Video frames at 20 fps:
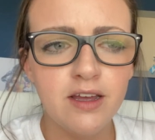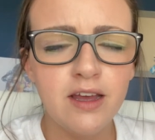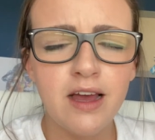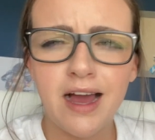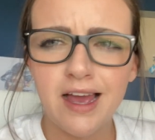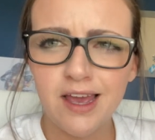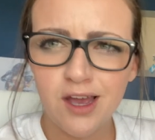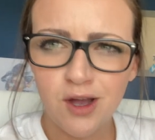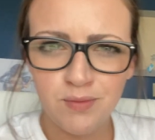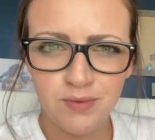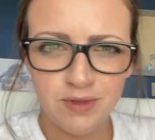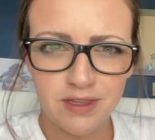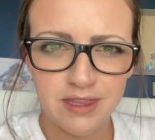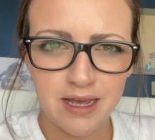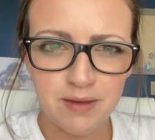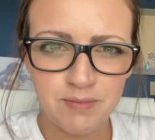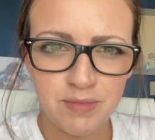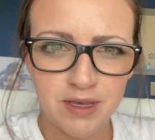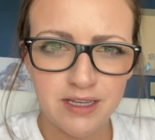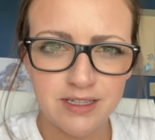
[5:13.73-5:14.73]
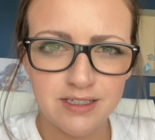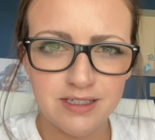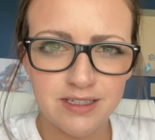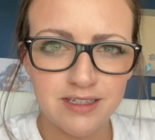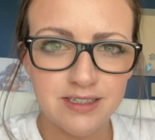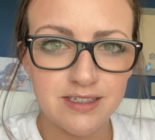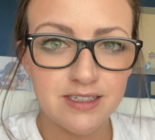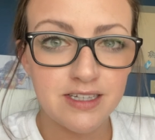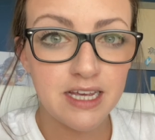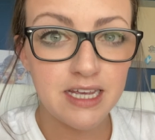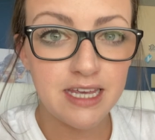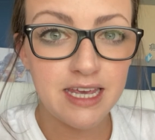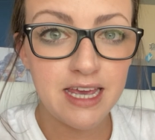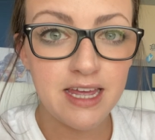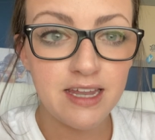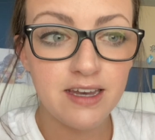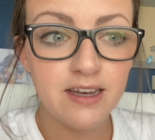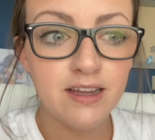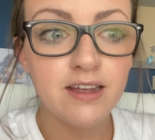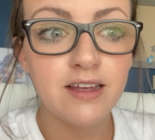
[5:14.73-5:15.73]
I hope that that makes sense.
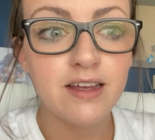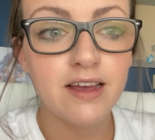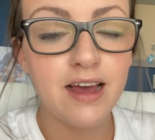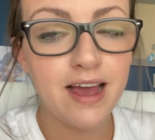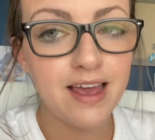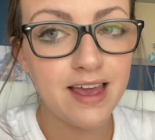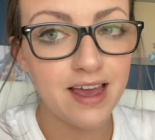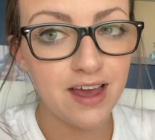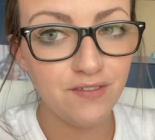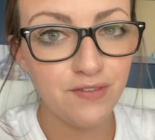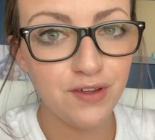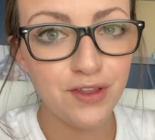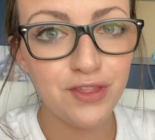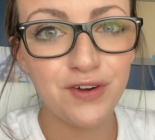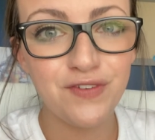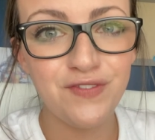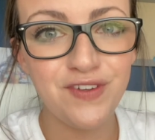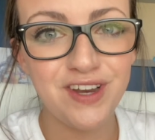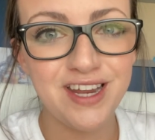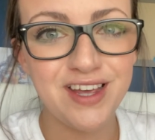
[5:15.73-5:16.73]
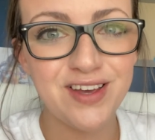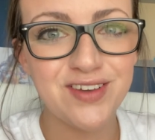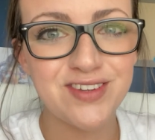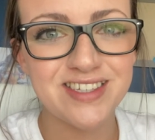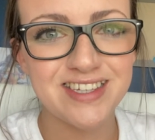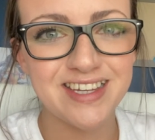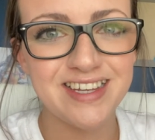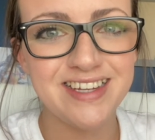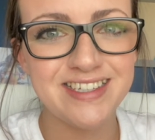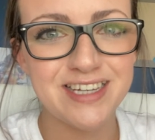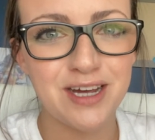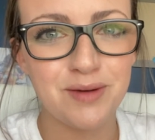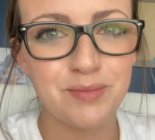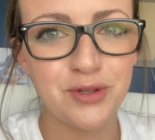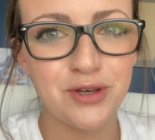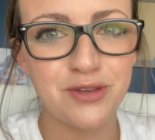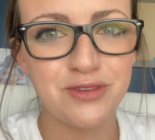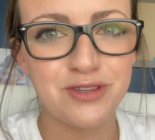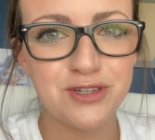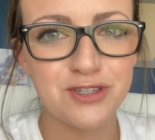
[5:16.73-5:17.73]
Again, I have other videos linked down
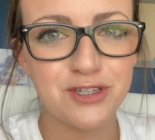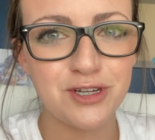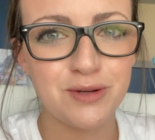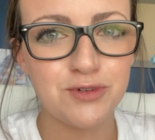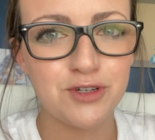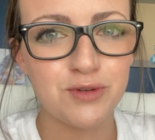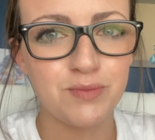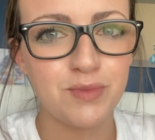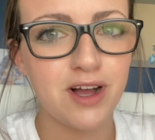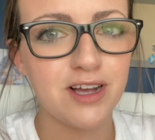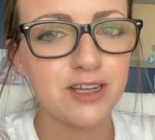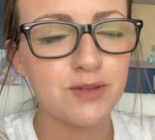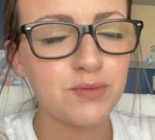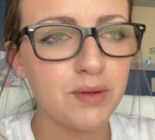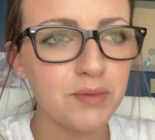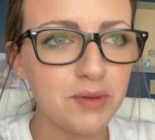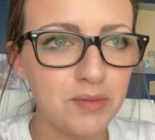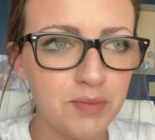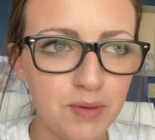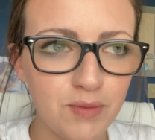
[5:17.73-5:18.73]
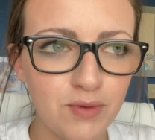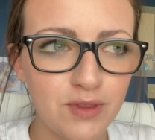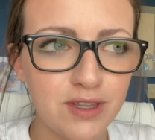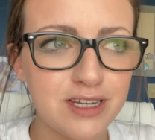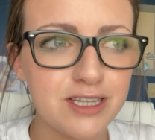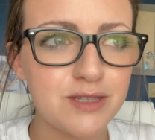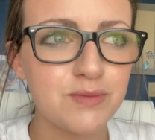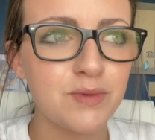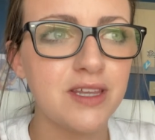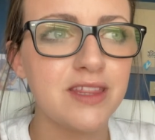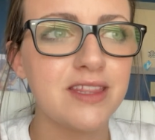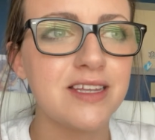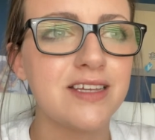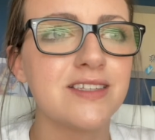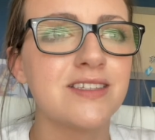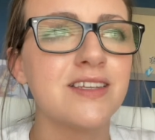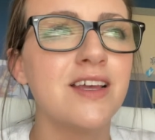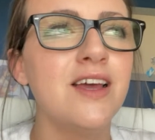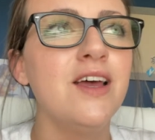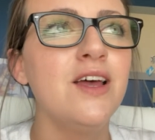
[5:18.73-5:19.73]
below in the description box, probably people that explain
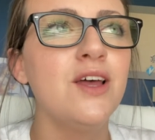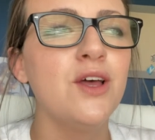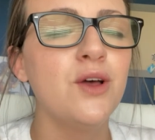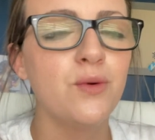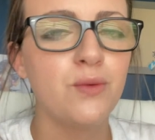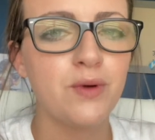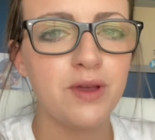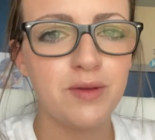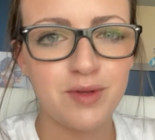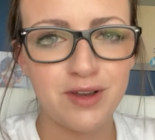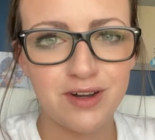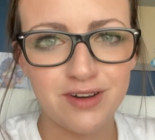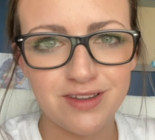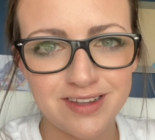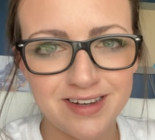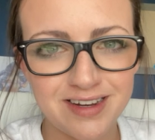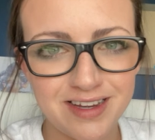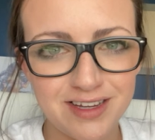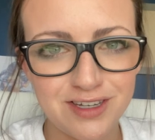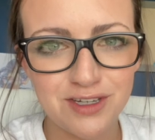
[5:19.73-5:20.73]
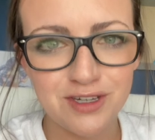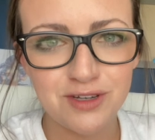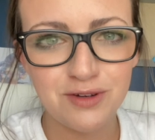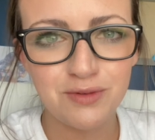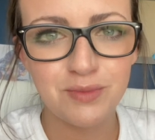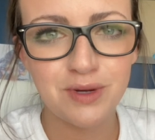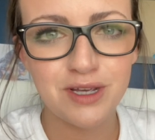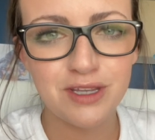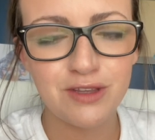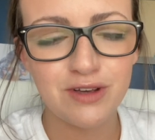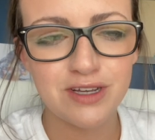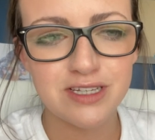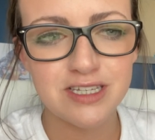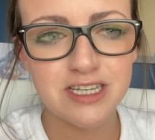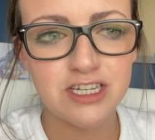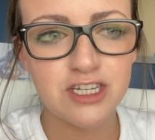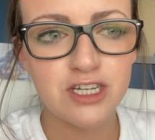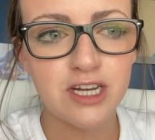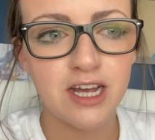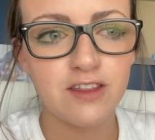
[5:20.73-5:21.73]
this way better than I do, but you guys
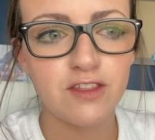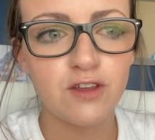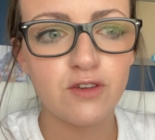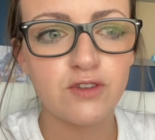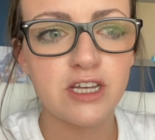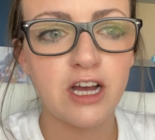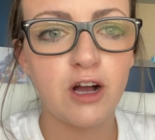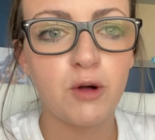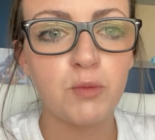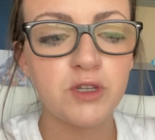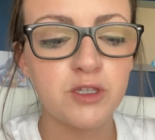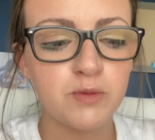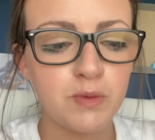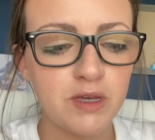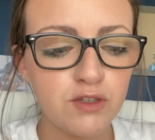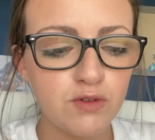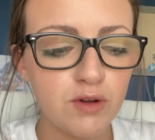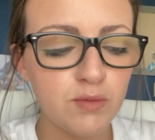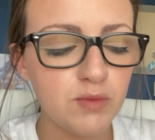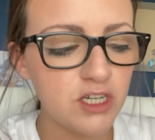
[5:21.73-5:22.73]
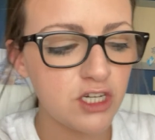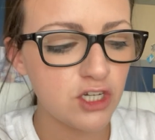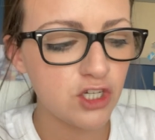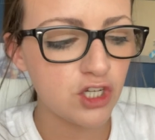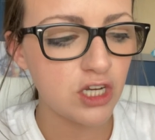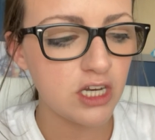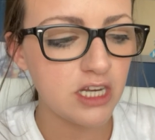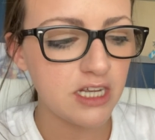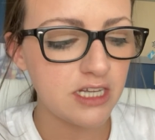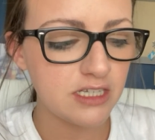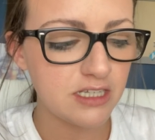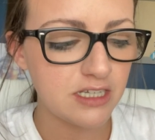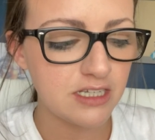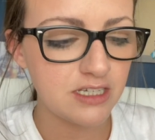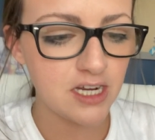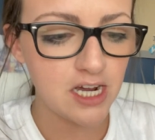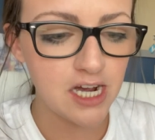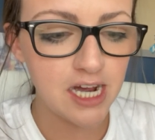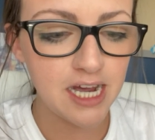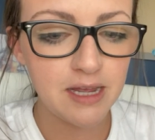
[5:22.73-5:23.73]
can check those out. But spaced repetition is the
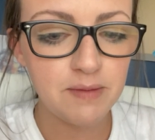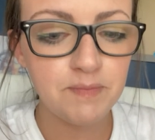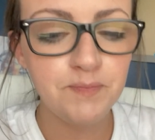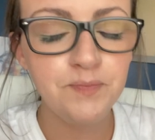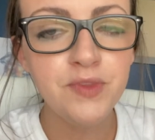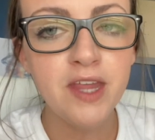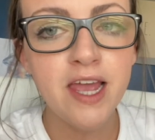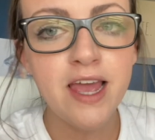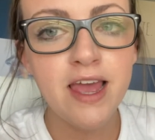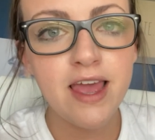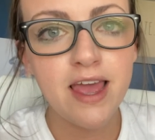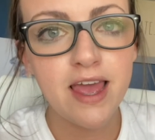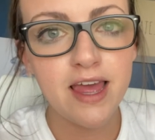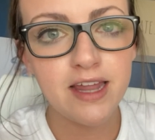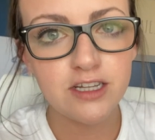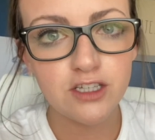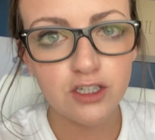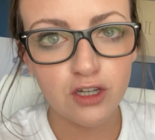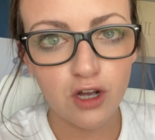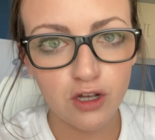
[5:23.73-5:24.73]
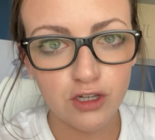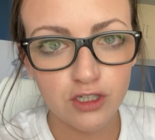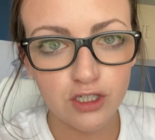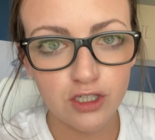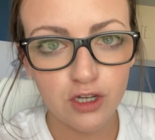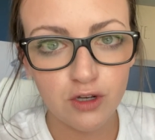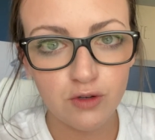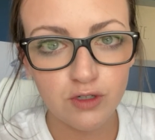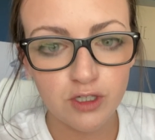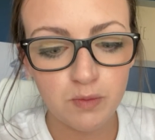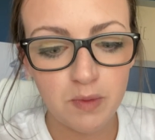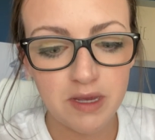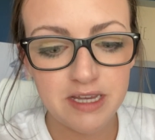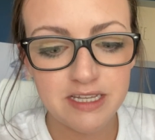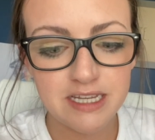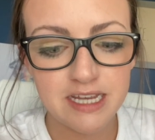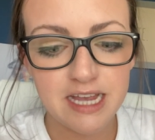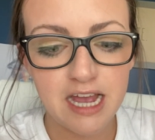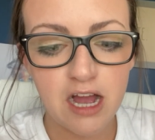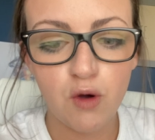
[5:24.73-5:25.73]
time, and it's also
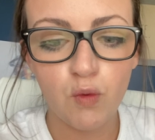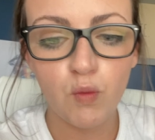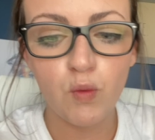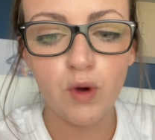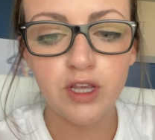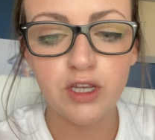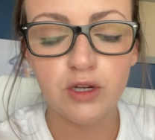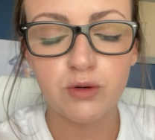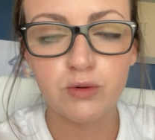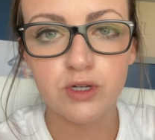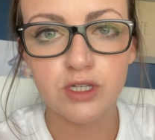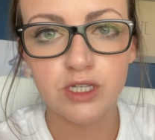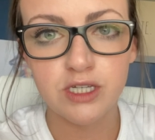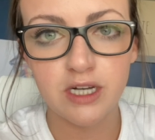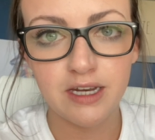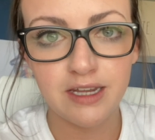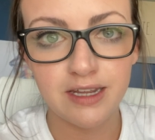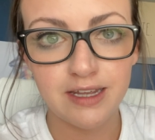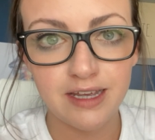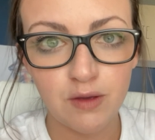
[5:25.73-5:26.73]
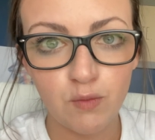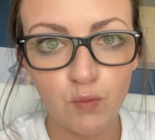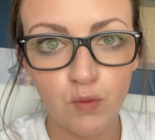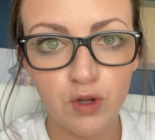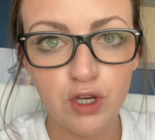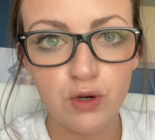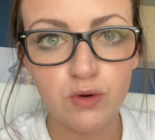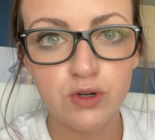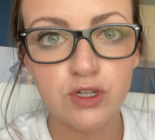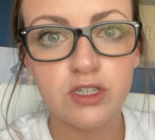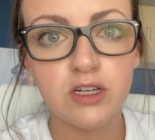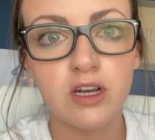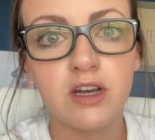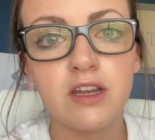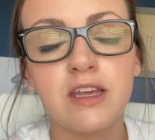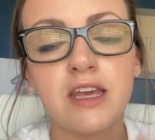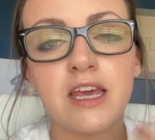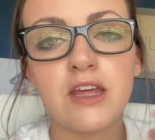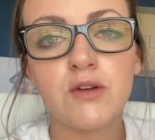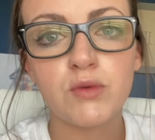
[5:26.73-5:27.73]
spacing out what you were studying and when you were
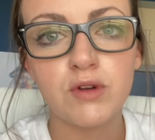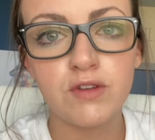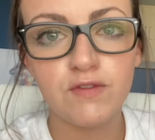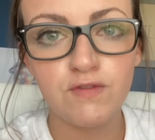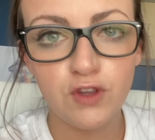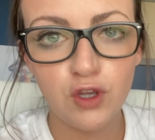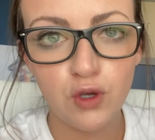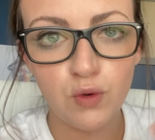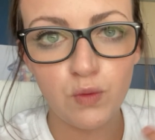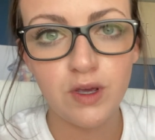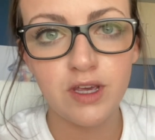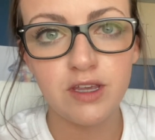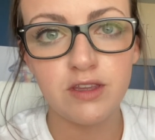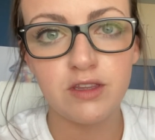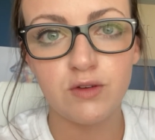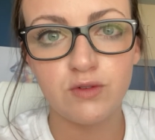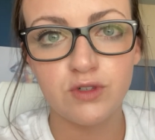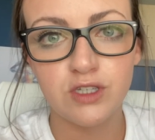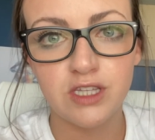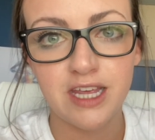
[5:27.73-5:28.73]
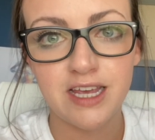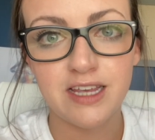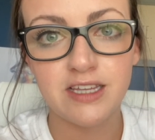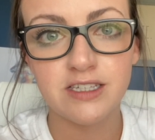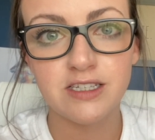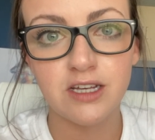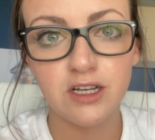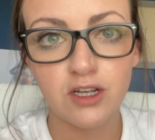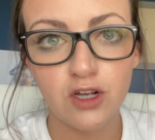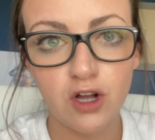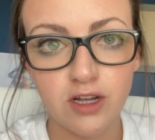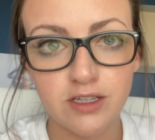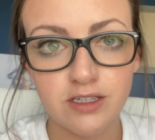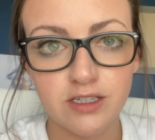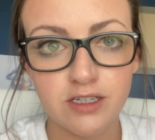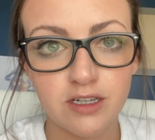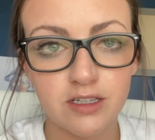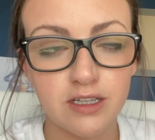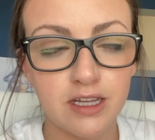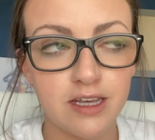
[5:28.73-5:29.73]
studying and reviewing those things
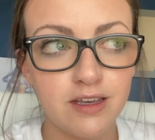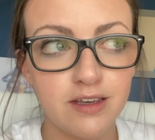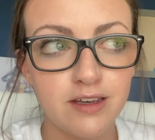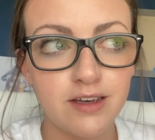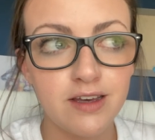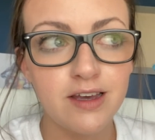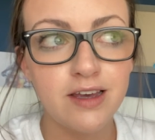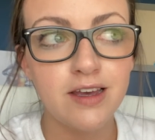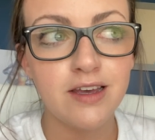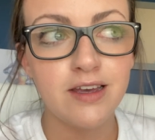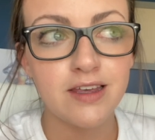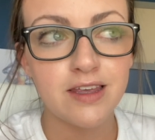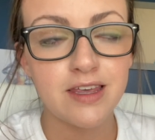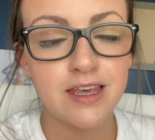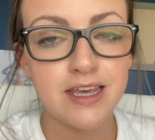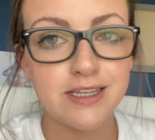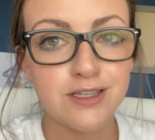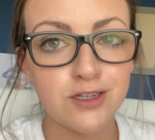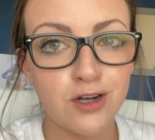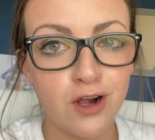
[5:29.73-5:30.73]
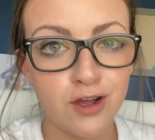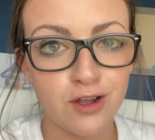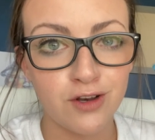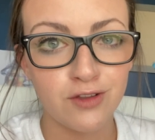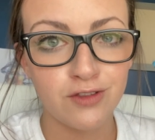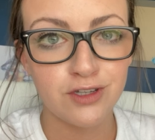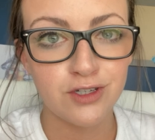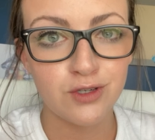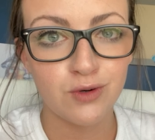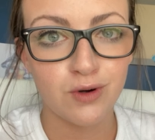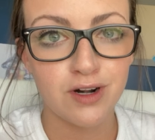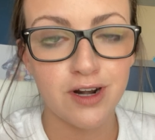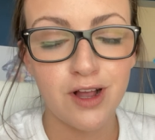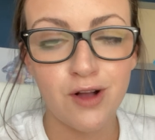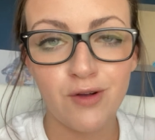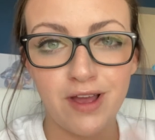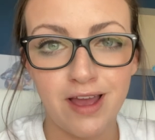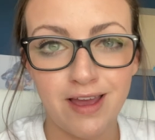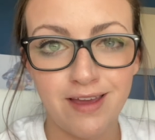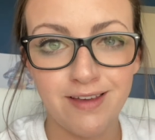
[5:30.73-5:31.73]
constantly. He's knocking on the door.
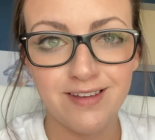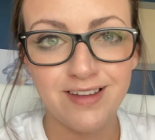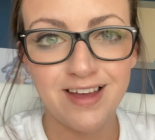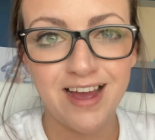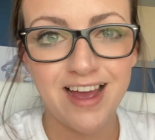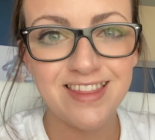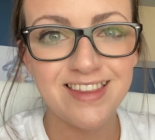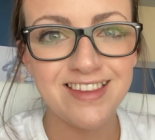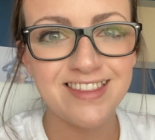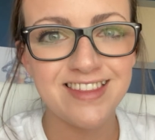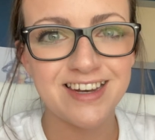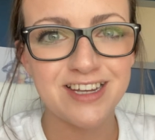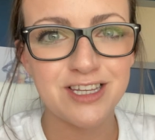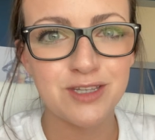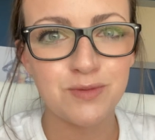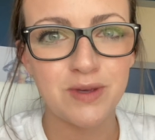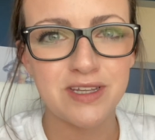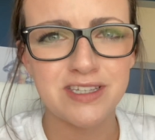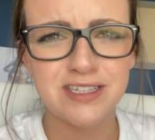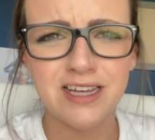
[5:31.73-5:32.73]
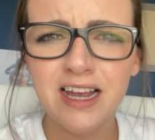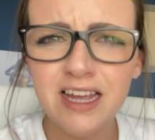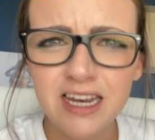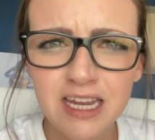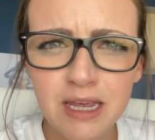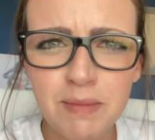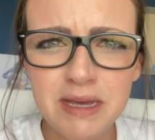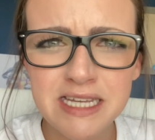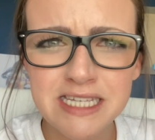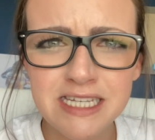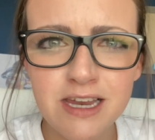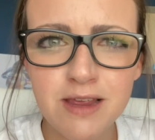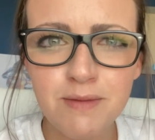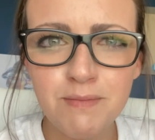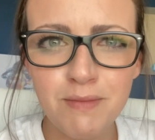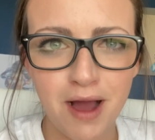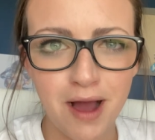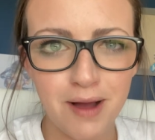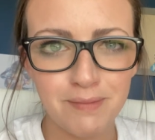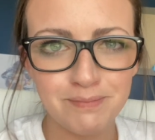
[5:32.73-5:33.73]
Okay, I think that explains it. I gotta get my steam
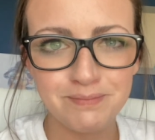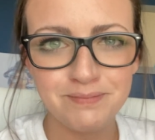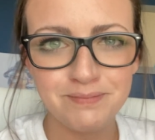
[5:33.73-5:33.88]
mop.